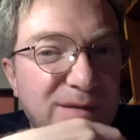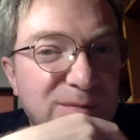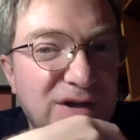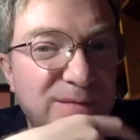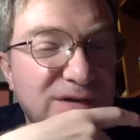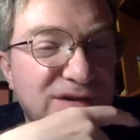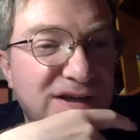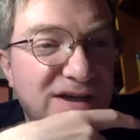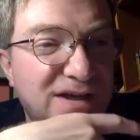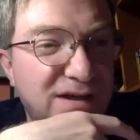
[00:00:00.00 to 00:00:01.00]
sometimes
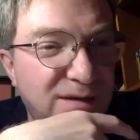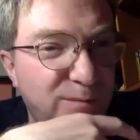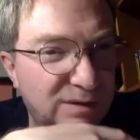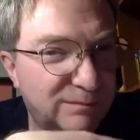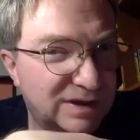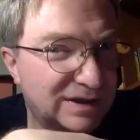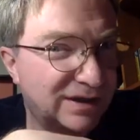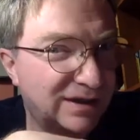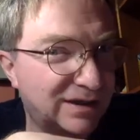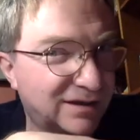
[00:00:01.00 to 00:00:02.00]
they can be
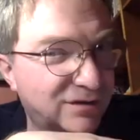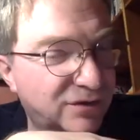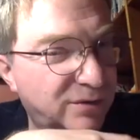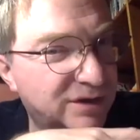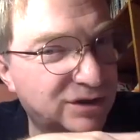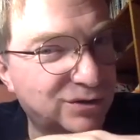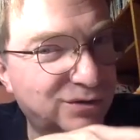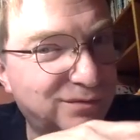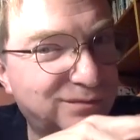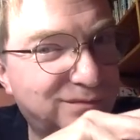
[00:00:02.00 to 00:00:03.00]
misleading. You're not quite
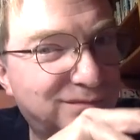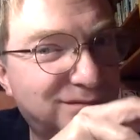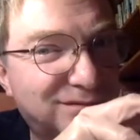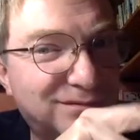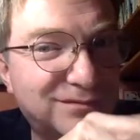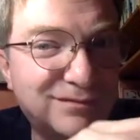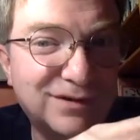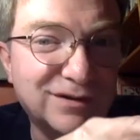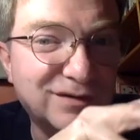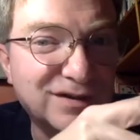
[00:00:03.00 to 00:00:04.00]
sure,
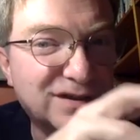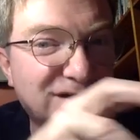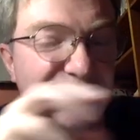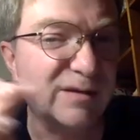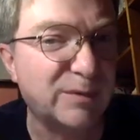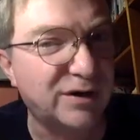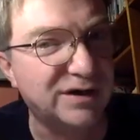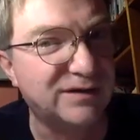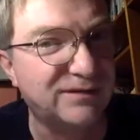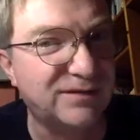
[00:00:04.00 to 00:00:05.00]
is it a
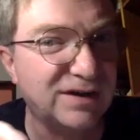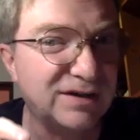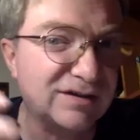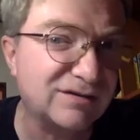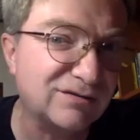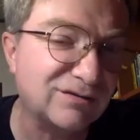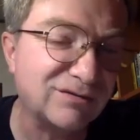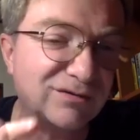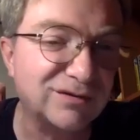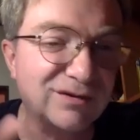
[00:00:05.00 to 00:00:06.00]
surprised face
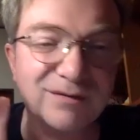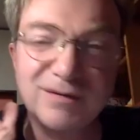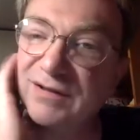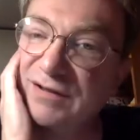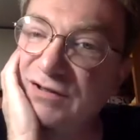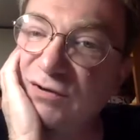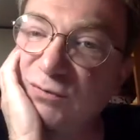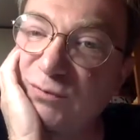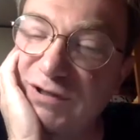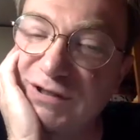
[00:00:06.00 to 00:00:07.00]
or, it's not
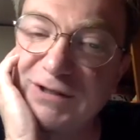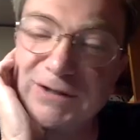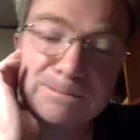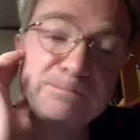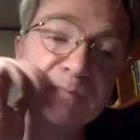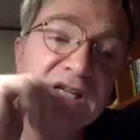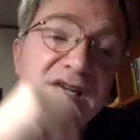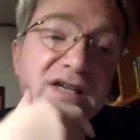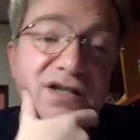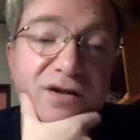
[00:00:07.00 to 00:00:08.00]
always clear.
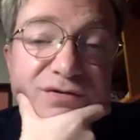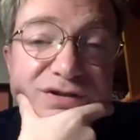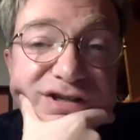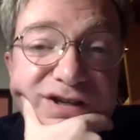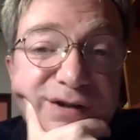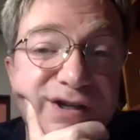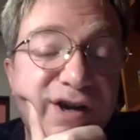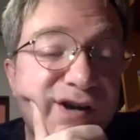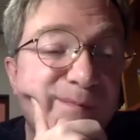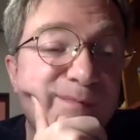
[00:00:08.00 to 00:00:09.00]
So there's still a
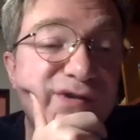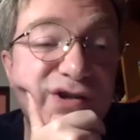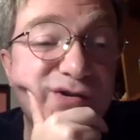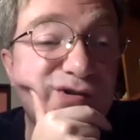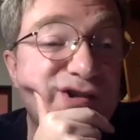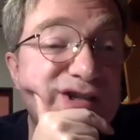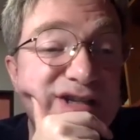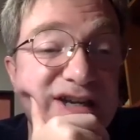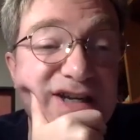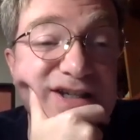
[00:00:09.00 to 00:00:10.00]
time to use
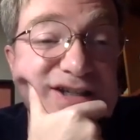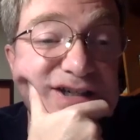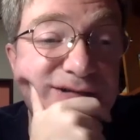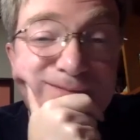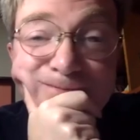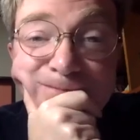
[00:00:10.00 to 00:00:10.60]
text.